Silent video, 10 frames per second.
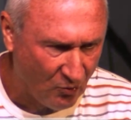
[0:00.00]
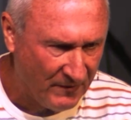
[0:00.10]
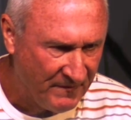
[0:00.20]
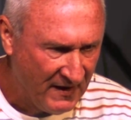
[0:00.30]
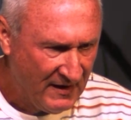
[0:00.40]

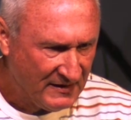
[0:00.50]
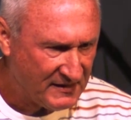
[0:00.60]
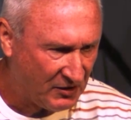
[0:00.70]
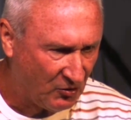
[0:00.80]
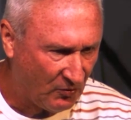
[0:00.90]
one.
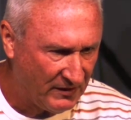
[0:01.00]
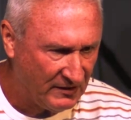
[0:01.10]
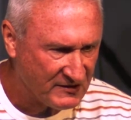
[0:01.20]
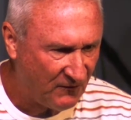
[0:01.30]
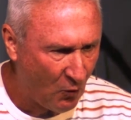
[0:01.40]
2
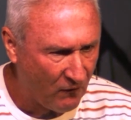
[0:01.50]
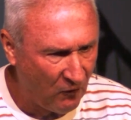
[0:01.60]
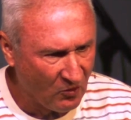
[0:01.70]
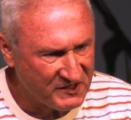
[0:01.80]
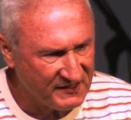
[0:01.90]
Corinthians
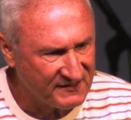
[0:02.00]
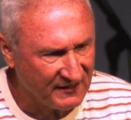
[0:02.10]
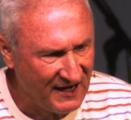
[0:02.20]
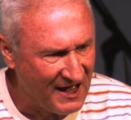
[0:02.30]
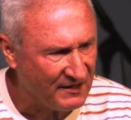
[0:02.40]
4:4 says, "The
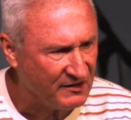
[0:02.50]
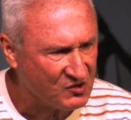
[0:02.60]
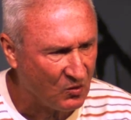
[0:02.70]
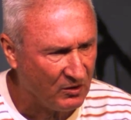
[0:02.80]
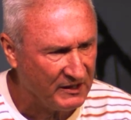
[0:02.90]
God of
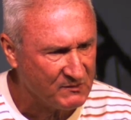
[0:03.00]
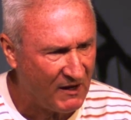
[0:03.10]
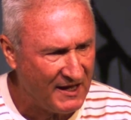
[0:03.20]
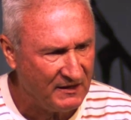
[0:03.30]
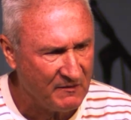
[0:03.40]
this world has
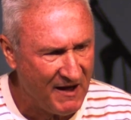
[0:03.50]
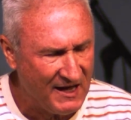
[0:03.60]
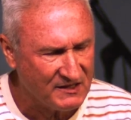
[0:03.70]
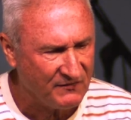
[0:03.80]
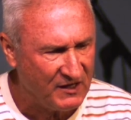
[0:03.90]
blinded the
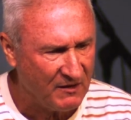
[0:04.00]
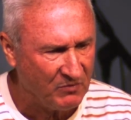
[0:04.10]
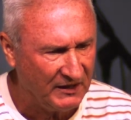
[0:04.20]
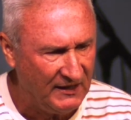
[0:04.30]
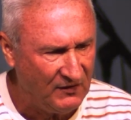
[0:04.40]
minds of the
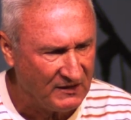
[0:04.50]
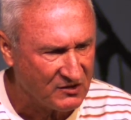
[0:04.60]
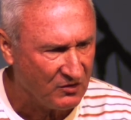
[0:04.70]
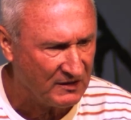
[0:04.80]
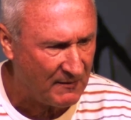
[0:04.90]
unbelieving
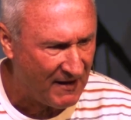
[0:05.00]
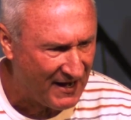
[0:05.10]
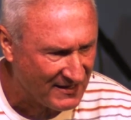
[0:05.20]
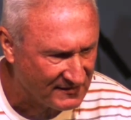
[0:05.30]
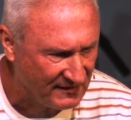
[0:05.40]
so that they may
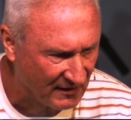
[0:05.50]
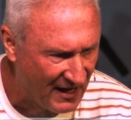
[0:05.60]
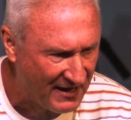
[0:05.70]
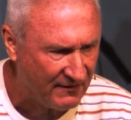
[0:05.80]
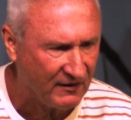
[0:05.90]
not see the
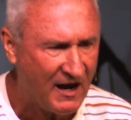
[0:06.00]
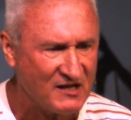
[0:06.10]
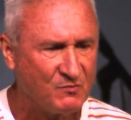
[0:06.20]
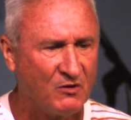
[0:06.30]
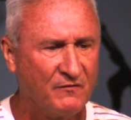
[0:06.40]
light of the
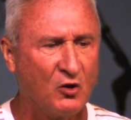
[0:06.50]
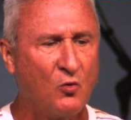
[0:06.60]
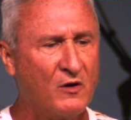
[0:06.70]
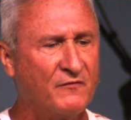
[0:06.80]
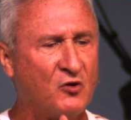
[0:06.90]
gospel of the
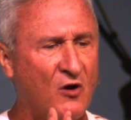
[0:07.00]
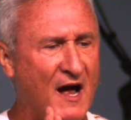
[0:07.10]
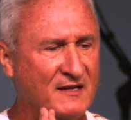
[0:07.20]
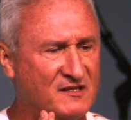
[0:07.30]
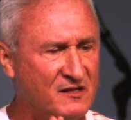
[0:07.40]
glory of
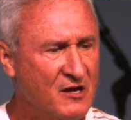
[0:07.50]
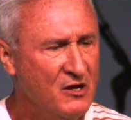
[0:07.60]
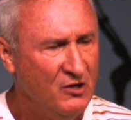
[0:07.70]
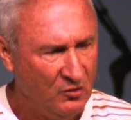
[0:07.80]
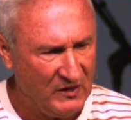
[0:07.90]
Christ,
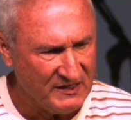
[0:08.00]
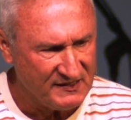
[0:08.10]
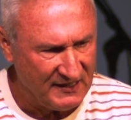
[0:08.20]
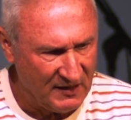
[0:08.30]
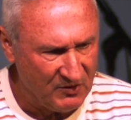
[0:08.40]
who
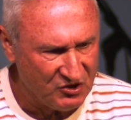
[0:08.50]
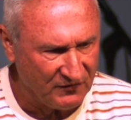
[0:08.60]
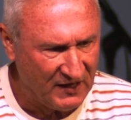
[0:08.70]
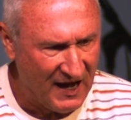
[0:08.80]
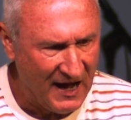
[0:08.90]
is the image
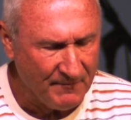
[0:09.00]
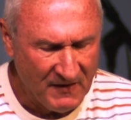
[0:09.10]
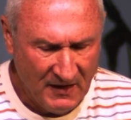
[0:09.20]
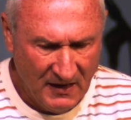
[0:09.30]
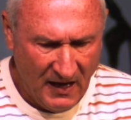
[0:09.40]
of God."
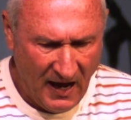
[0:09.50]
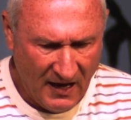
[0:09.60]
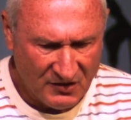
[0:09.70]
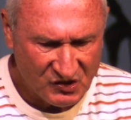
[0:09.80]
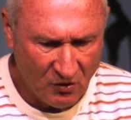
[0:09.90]

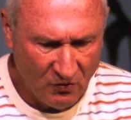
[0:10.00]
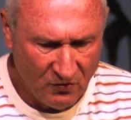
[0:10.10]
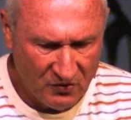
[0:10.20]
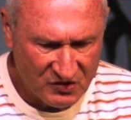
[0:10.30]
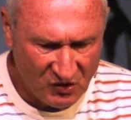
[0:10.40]
So
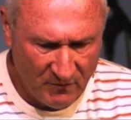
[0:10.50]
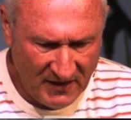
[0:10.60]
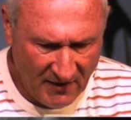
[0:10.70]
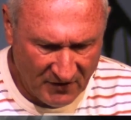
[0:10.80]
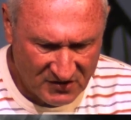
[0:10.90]

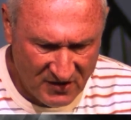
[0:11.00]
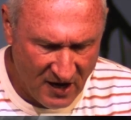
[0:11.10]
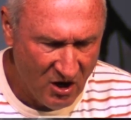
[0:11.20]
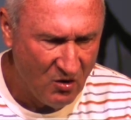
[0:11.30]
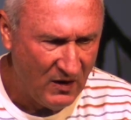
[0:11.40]
many of us
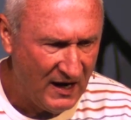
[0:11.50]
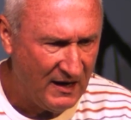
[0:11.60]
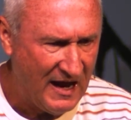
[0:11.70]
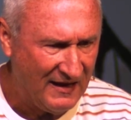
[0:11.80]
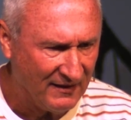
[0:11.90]
know
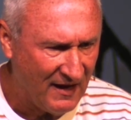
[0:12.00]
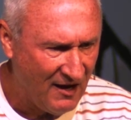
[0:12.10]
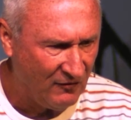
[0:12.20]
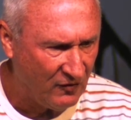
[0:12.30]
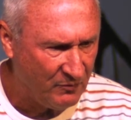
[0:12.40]
and
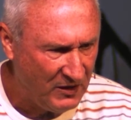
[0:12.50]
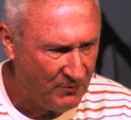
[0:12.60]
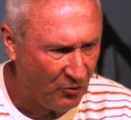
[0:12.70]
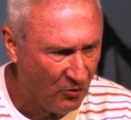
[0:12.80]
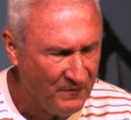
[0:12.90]
love
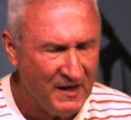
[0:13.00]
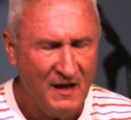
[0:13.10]
people